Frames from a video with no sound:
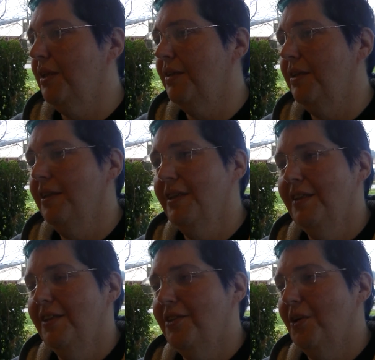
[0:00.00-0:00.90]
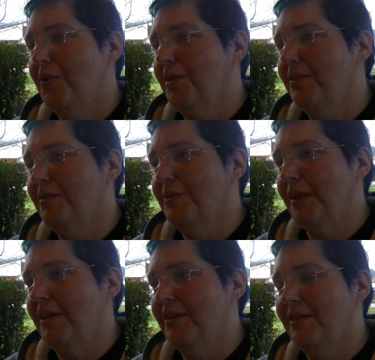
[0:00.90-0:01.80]
and so we're
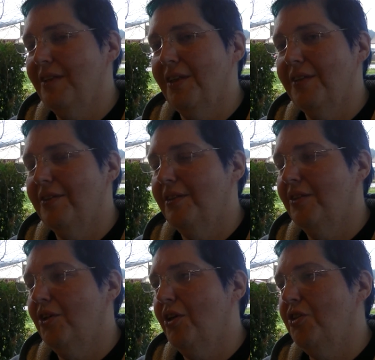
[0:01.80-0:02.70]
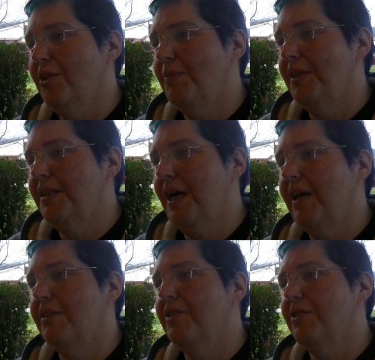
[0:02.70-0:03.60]
really going to encourage him in the
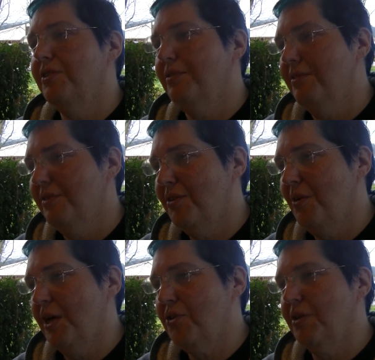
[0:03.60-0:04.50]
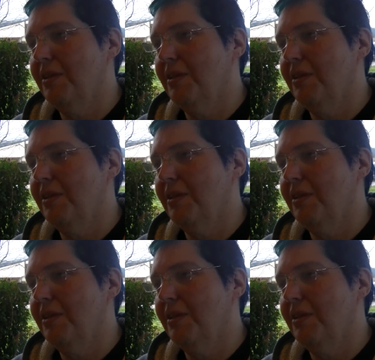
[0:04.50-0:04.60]
sciences direction.